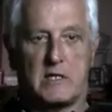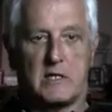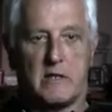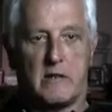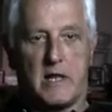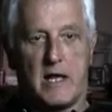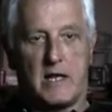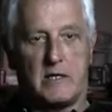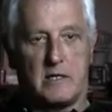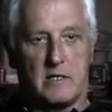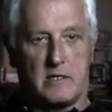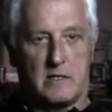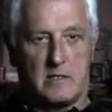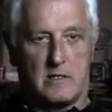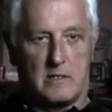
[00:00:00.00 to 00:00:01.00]
it to that
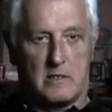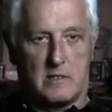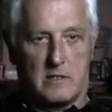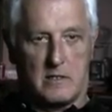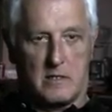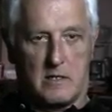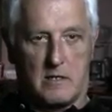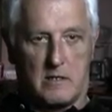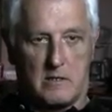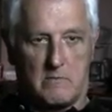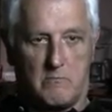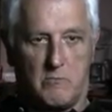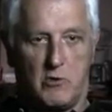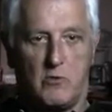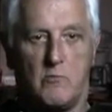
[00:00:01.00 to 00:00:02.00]

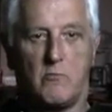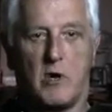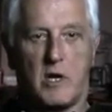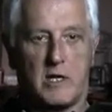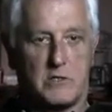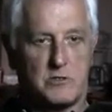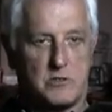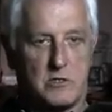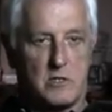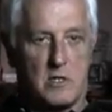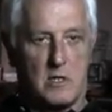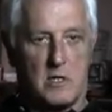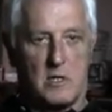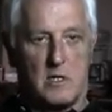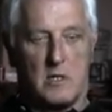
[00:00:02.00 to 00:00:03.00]
boom range,
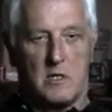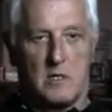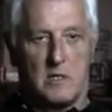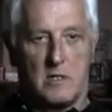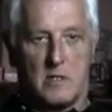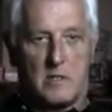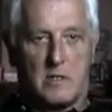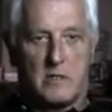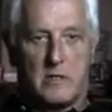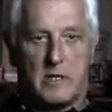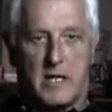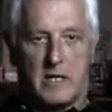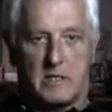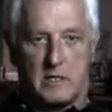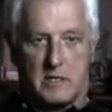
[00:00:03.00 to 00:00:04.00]

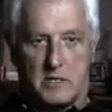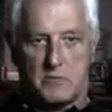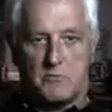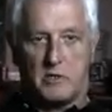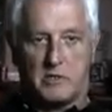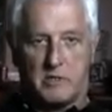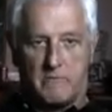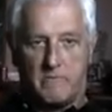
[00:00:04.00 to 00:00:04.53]
that is what